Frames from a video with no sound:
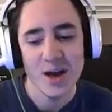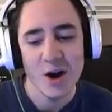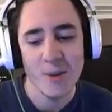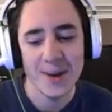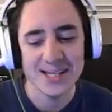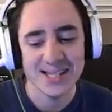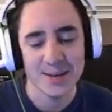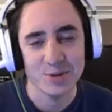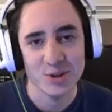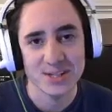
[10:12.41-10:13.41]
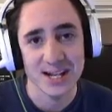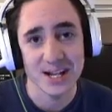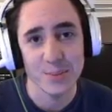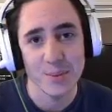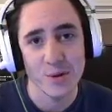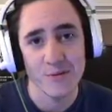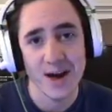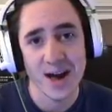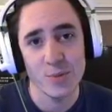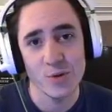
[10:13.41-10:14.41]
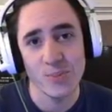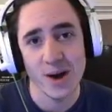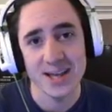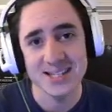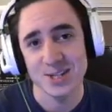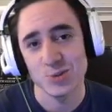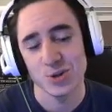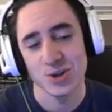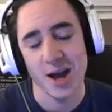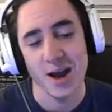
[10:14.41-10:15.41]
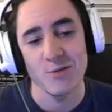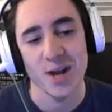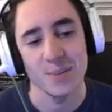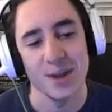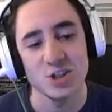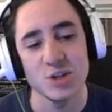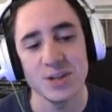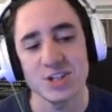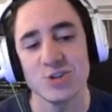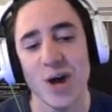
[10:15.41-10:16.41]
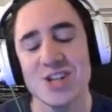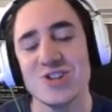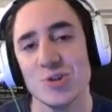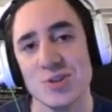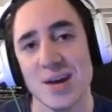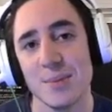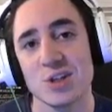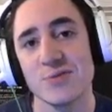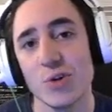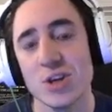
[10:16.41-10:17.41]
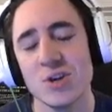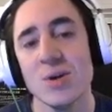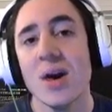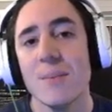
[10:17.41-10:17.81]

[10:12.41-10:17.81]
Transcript: On PC, I'm sure it's a little bit more viable, but I still wouldn't recommend it too much. It's not actually doing that much for you.